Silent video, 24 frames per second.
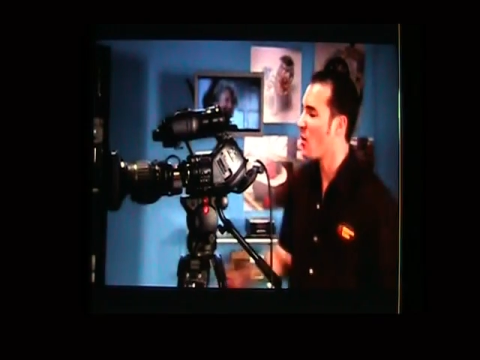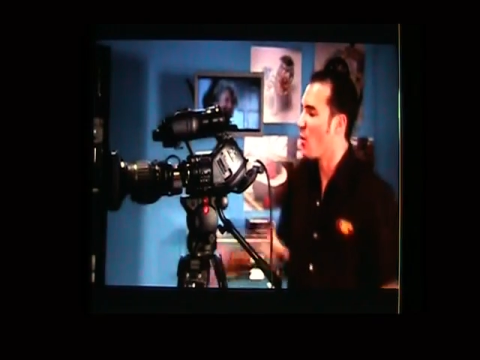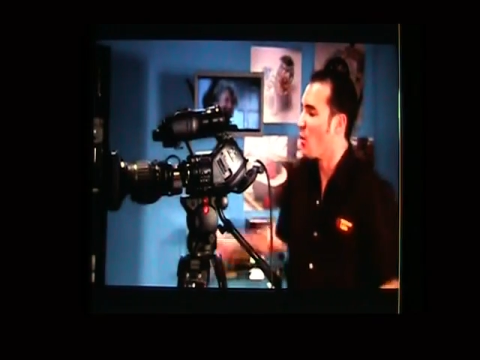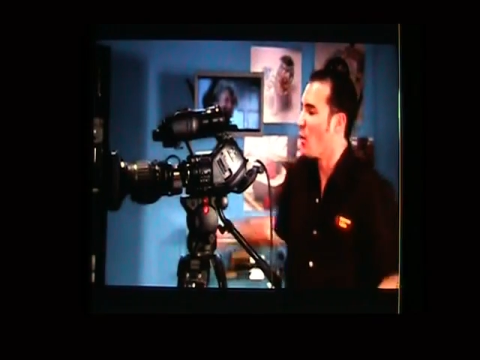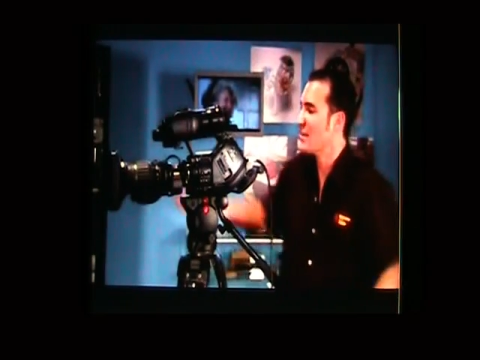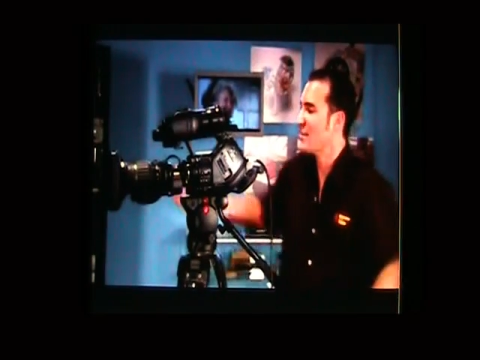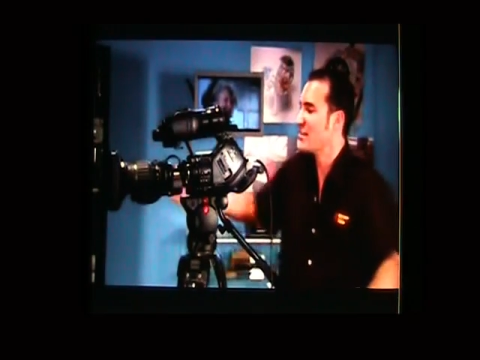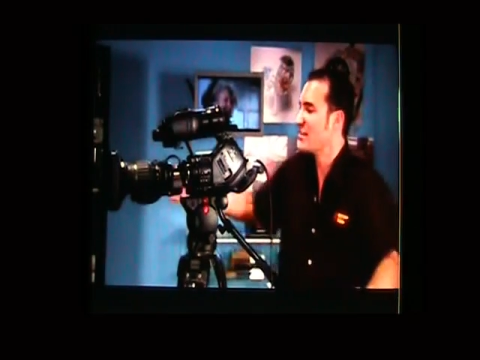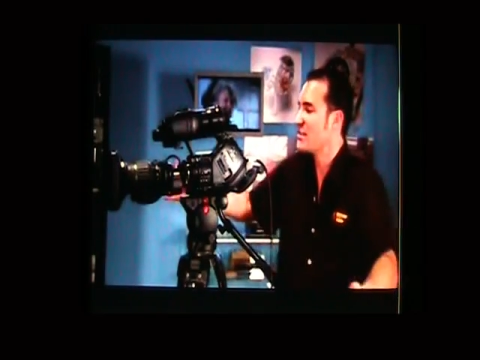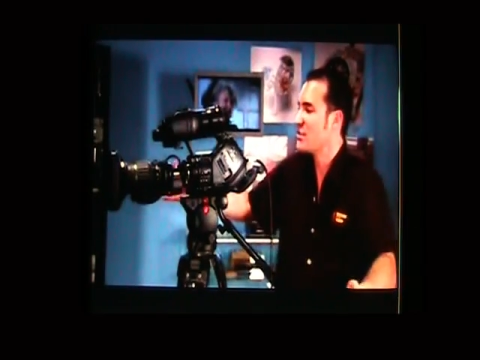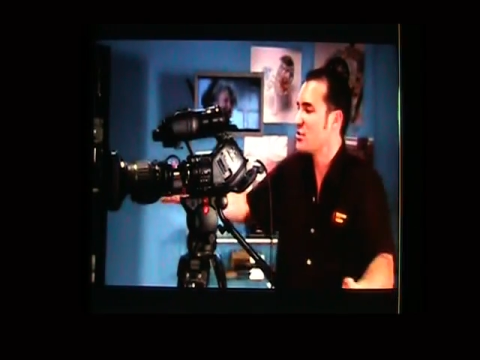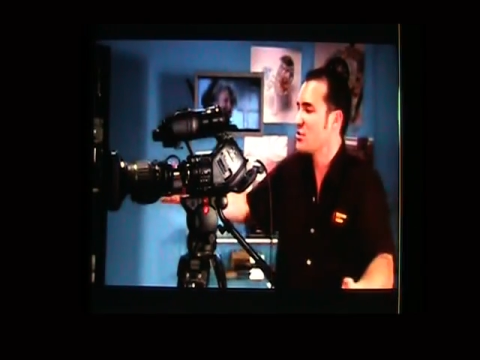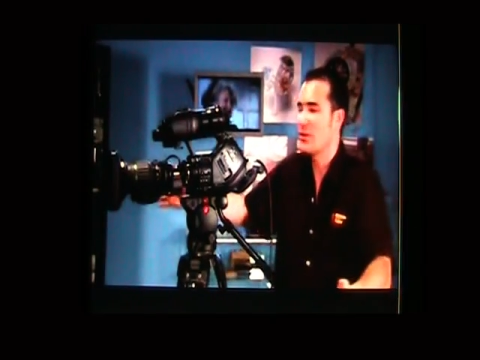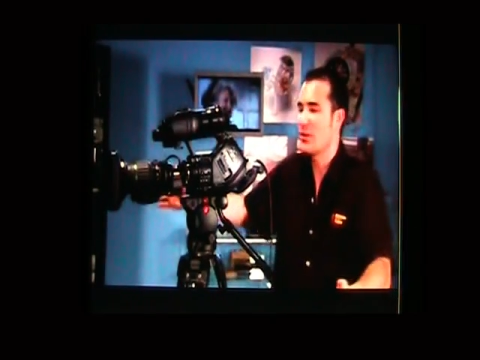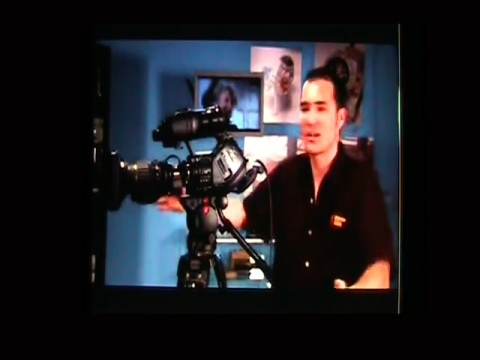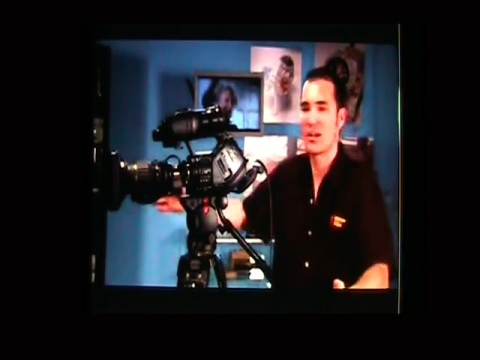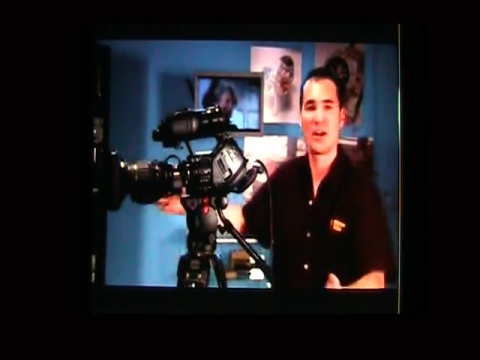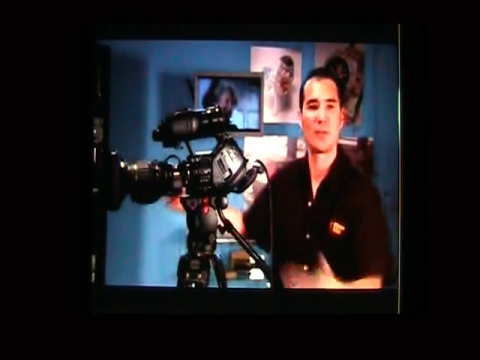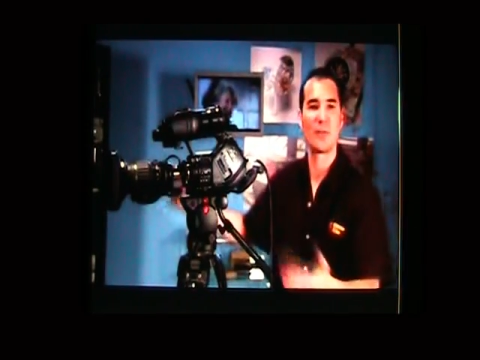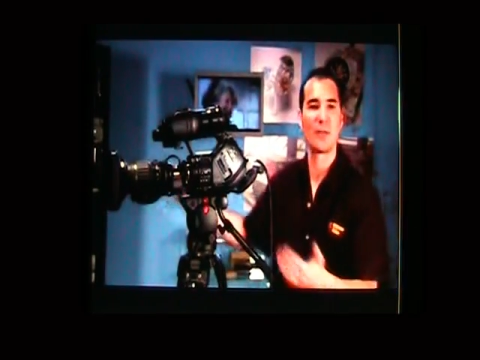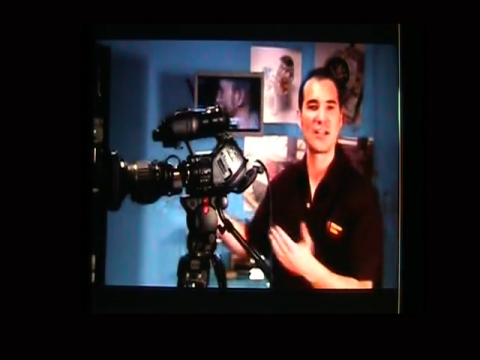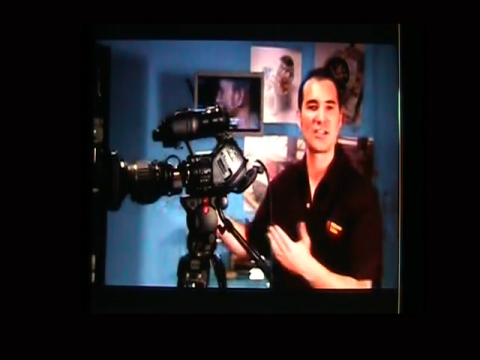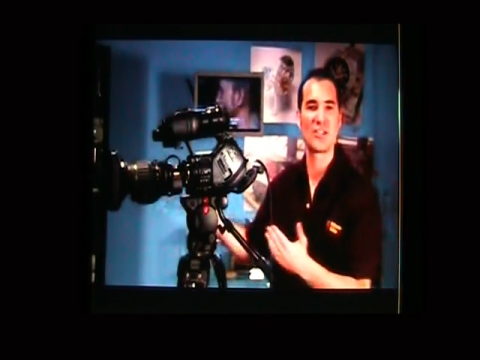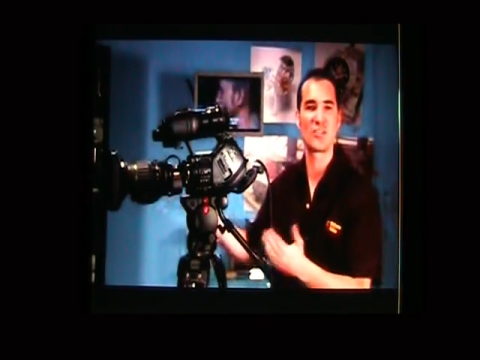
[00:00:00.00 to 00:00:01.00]
What's it
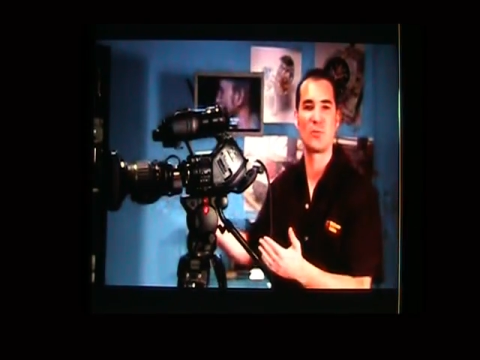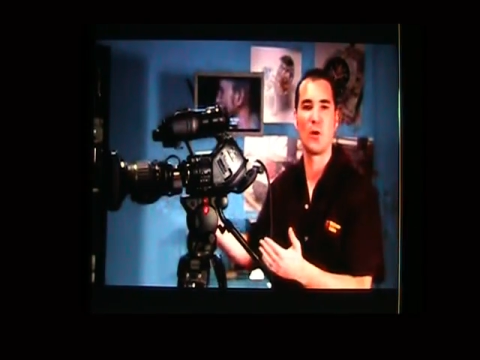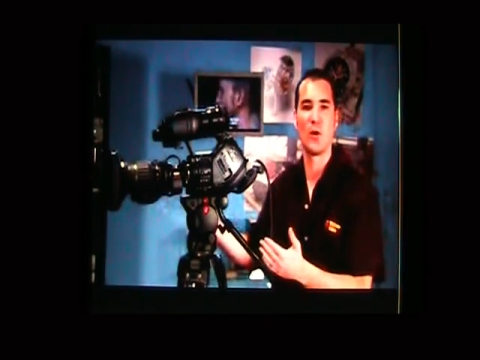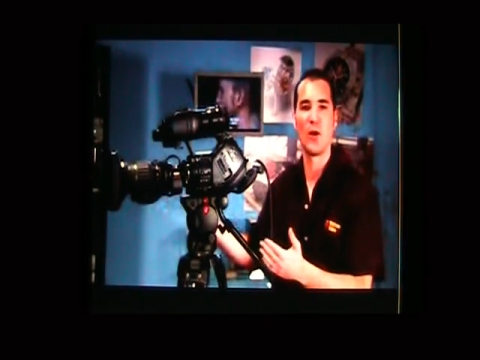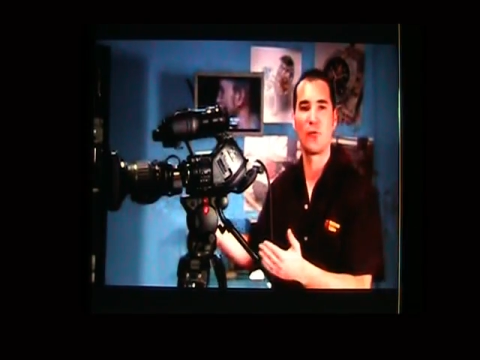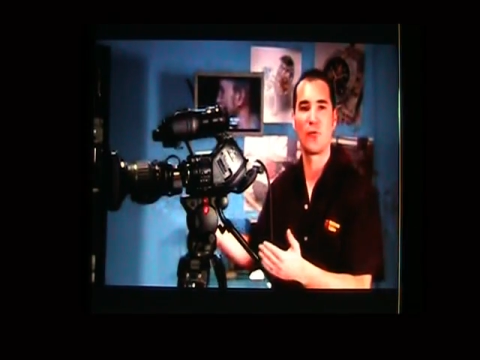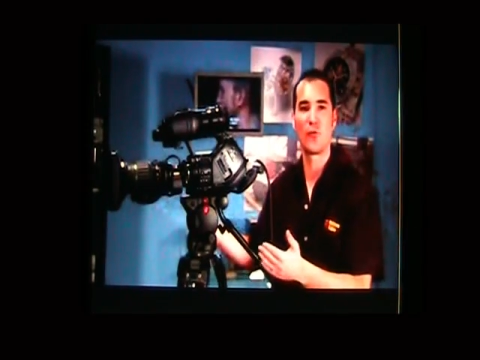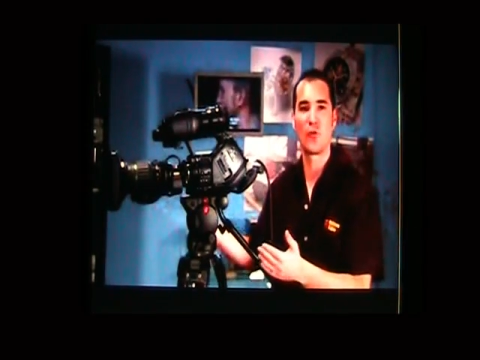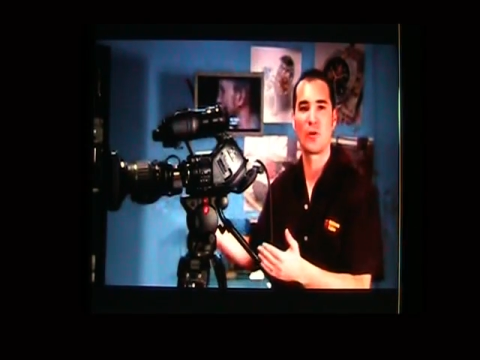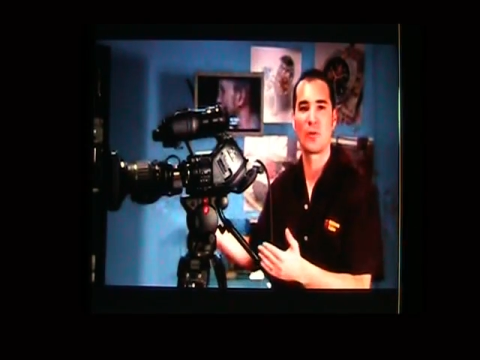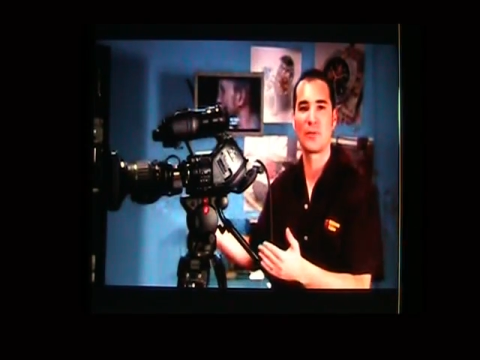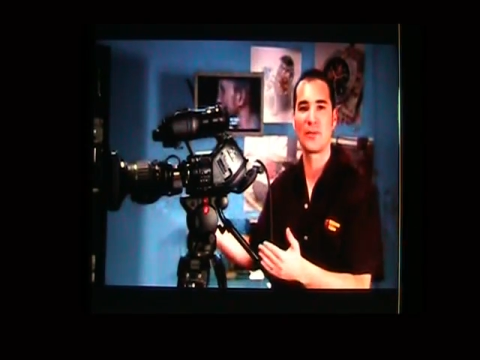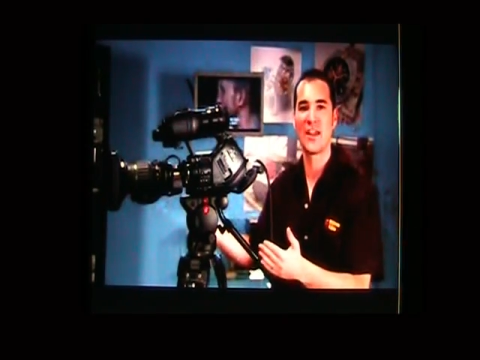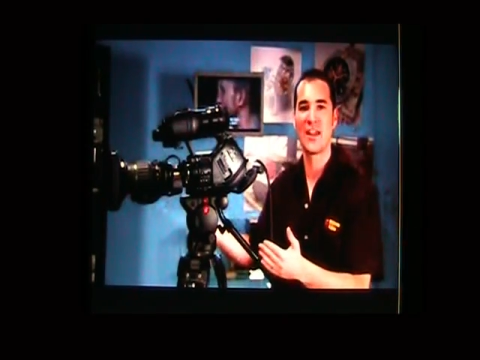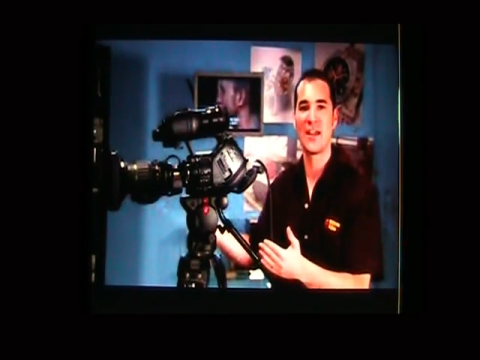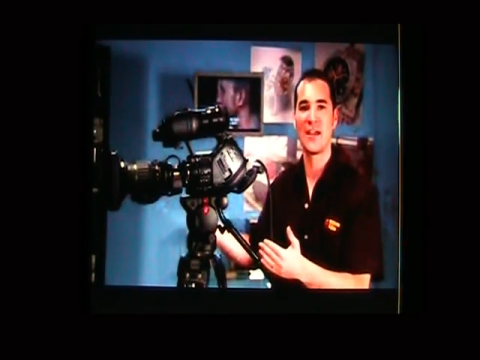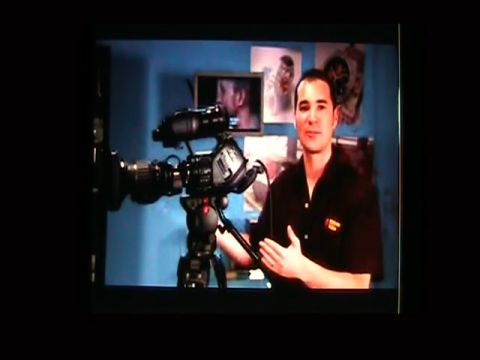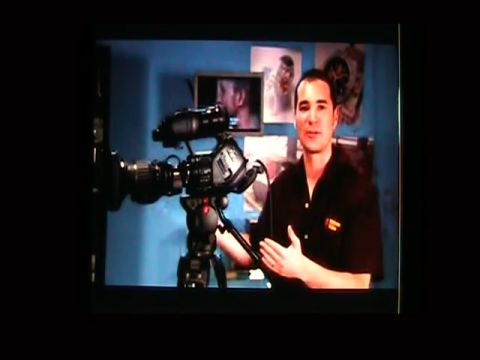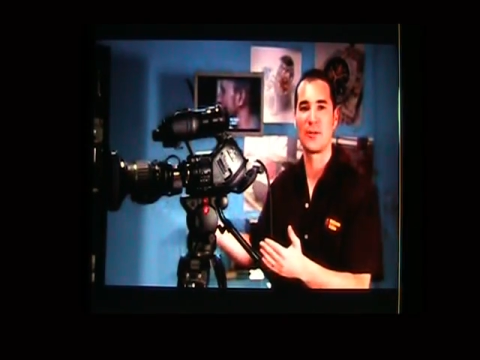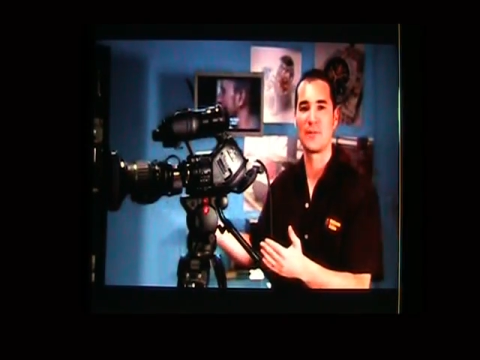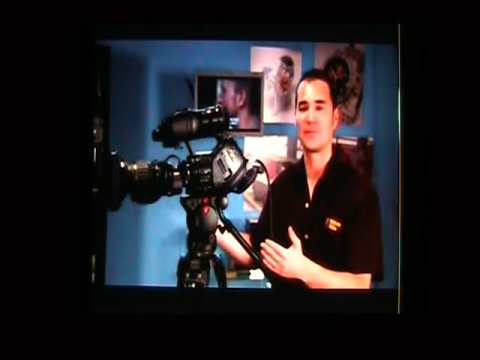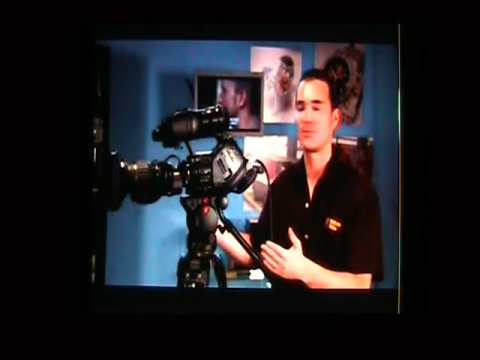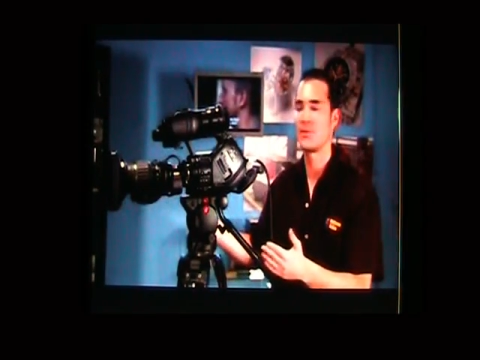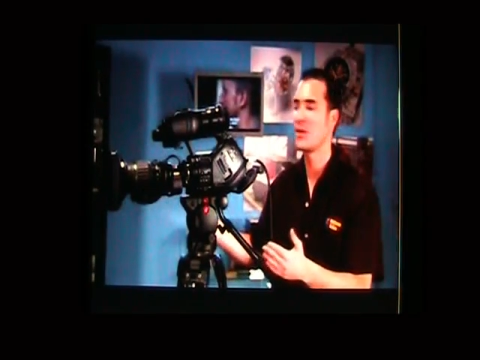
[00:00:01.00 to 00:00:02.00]
doing on my small form
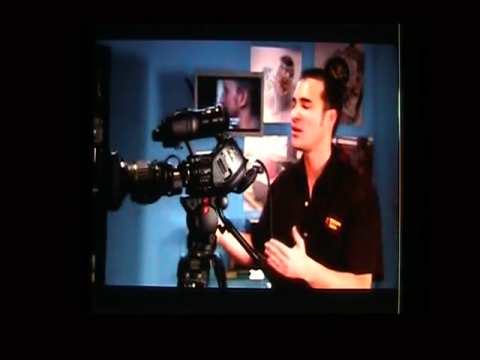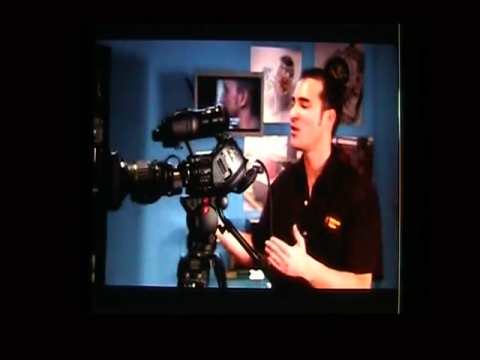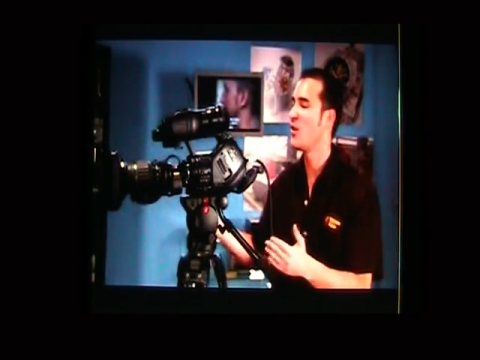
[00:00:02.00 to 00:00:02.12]
camera?